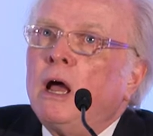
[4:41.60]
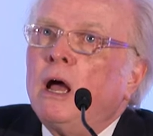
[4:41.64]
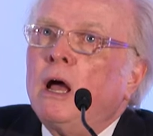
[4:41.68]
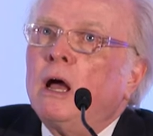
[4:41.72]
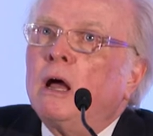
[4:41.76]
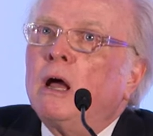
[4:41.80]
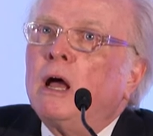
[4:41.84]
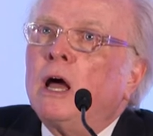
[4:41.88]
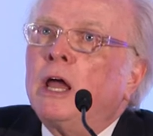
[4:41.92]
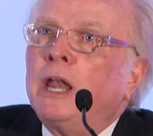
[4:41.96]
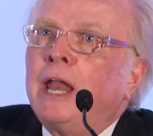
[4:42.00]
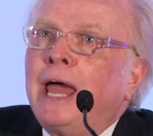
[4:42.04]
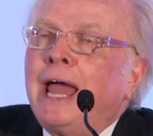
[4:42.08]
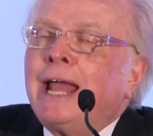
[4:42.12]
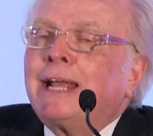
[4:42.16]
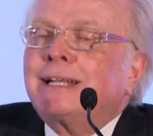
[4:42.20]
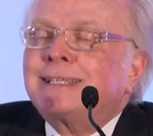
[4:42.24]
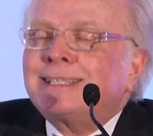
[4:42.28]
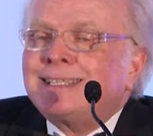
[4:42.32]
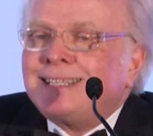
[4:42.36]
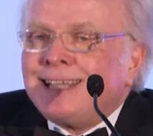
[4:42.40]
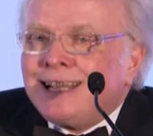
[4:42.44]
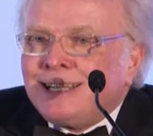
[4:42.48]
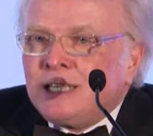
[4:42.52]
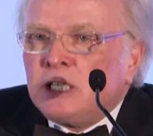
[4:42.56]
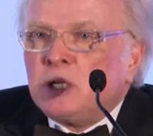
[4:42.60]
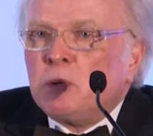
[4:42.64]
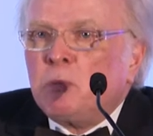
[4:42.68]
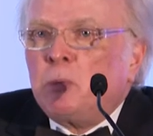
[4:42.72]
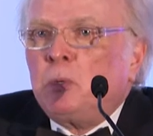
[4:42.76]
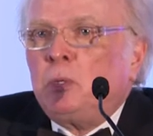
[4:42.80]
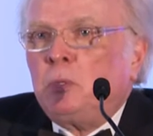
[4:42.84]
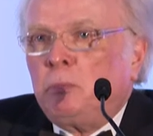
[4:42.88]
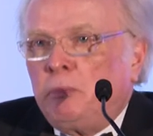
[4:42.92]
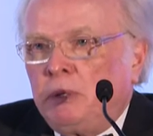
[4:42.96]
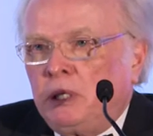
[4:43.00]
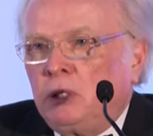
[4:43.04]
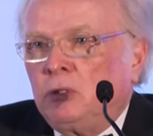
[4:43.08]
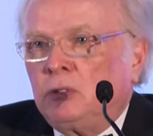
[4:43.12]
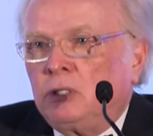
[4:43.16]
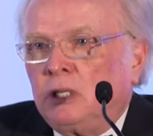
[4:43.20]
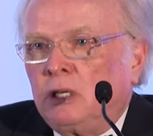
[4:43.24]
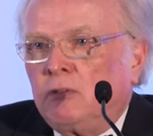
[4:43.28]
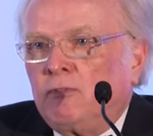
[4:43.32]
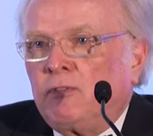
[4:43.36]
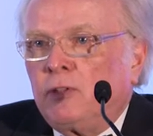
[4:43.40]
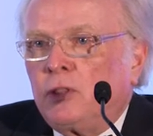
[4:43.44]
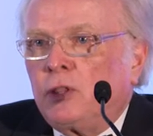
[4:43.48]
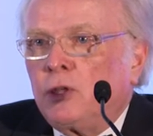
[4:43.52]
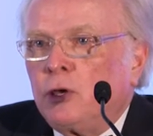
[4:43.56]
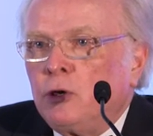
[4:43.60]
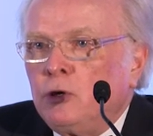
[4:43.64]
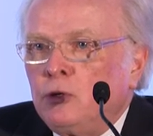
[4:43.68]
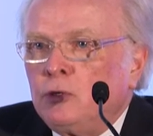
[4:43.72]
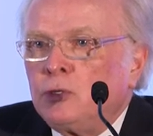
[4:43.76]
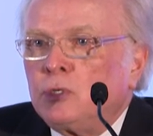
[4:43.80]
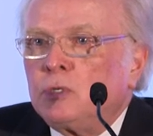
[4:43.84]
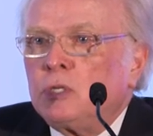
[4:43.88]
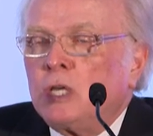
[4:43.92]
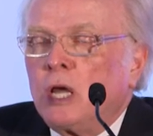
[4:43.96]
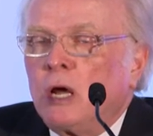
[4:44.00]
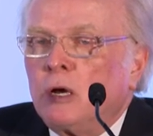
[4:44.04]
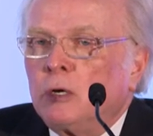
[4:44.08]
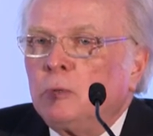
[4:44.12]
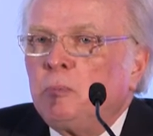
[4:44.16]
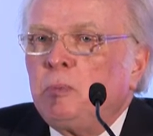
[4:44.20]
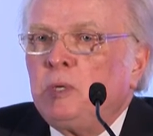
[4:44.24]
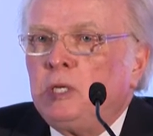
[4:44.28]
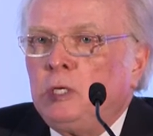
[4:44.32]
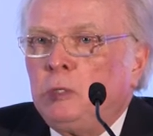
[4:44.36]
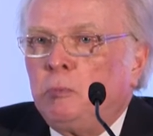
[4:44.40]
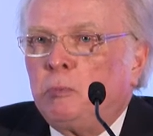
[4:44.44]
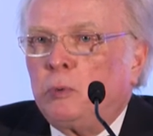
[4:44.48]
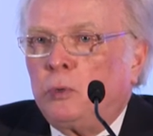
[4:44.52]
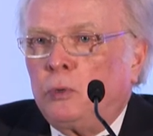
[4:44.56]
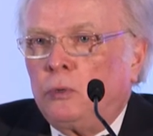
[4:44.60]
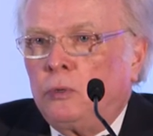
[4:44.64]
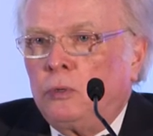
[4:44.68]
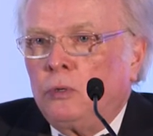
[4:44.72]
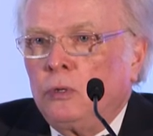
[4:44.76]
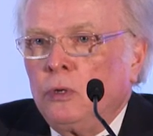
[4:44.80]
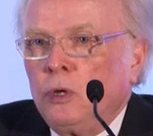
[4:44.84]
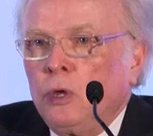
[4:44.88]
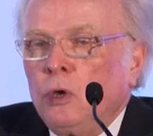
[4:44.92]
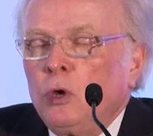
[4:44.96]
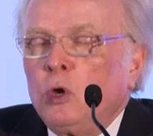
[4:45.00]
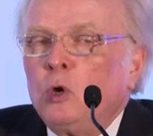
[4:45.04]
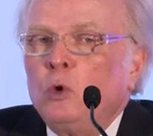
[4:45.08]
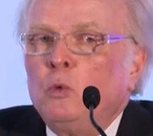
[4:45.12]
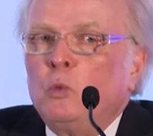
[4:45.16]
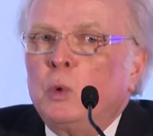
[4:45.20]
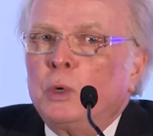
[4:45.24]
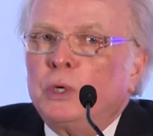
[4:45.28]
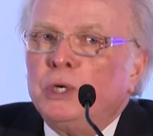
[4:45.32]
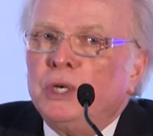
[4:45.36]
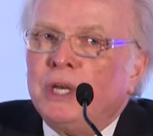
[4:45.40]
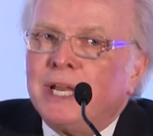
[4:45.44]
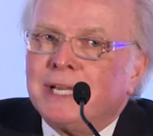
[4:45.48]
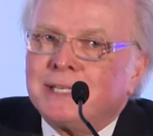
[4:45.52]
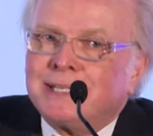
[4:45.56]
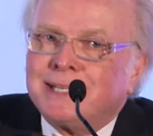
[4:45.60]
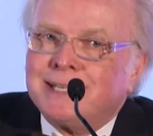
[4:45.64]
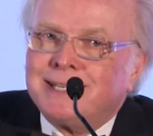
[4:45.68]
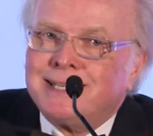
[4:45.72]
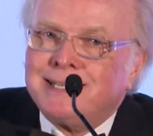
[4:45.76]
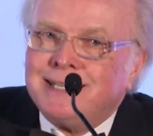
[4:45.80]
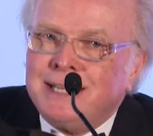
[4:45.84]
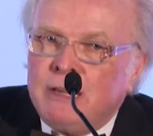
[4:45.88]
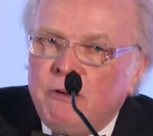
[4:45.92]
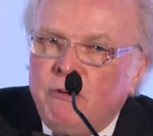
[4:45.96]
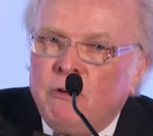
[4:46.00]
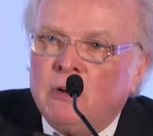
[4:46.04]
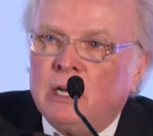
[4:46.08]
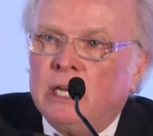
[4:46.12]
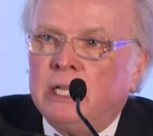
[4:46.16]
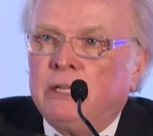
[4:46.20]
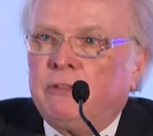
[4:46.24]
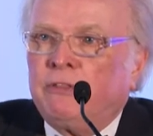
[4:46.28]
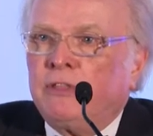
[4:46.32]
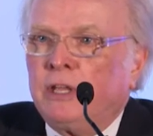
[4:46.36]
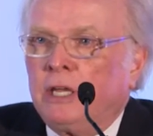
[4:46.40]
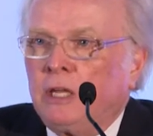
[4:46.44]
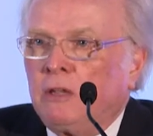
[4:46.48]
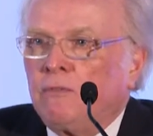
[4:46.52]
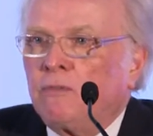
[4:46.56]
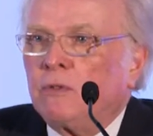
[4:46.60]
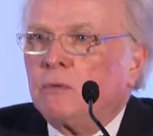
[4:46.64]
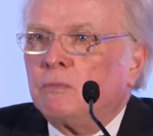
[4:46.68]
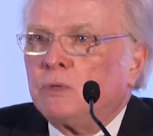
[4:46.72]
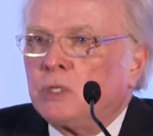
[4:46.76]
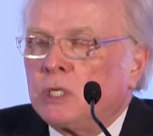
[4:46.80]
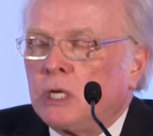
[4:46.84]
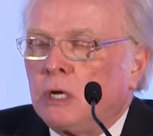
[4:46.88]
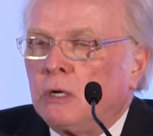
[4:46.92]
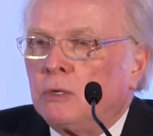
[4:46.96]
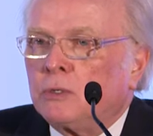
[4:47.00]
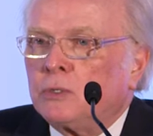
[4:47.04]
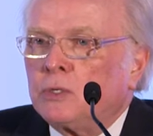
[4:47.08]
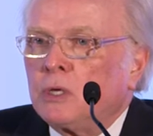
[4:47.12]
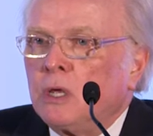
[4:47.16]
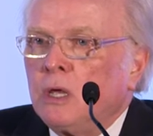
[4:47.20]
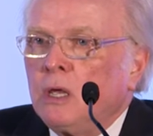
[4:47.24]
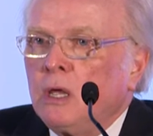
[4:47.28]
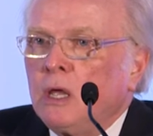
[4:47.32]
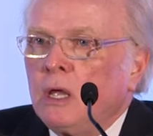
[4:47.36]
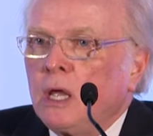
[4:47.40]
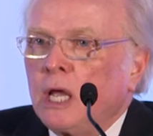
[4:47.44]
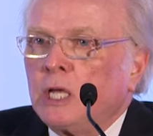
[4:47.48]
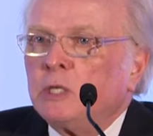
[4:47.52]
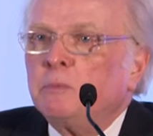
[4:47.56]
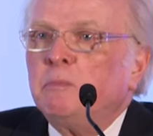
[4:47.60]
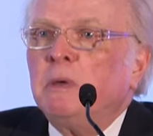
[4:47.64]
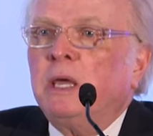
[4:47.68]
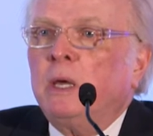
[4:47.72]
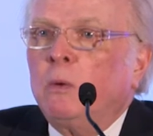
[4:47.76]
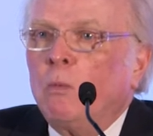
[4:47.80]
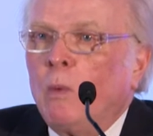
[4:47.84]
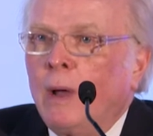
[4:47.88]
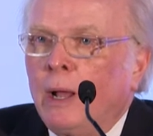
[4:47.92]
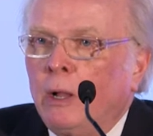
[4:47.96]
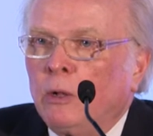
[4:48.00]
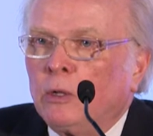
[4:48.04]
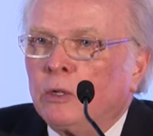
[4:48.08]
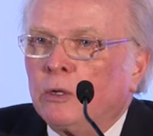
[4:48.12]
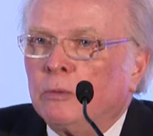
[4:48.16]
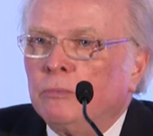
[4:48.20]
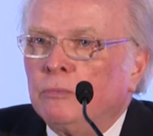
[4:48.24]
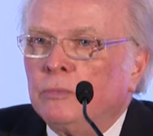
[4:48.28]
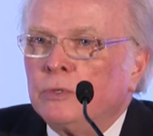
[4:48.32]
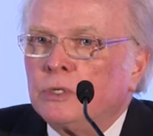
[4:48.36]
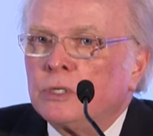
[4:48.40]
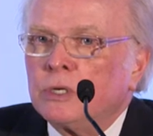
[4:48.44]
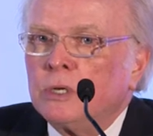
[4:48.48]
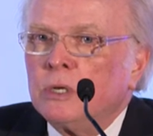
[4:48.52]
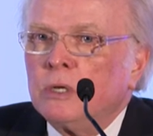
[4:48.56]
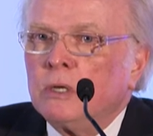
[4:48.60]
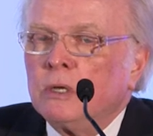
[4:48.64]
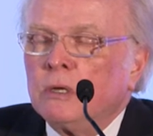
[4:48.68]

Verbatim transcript: a, an accessible building for those young people who wouldn't necessarily think of themselves as being welcomed